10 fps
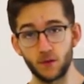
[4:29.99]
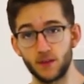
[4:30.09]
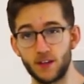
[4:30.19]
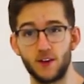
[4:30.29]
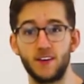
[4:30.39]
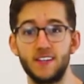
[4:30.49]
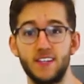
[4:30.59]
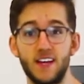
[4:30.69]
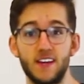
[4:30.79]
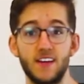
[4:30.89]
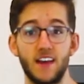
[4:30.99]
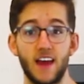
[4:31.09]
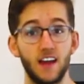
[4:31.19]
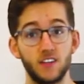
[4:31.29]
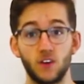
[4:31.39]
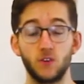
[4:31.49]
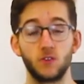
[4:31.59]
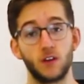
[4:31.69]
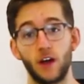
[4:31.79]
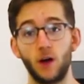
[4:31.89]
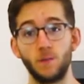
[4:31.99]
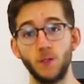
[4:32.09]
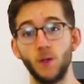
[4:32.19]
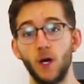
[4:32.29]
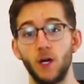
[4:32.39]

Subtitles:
food that you're intaking. And it's also gonna help you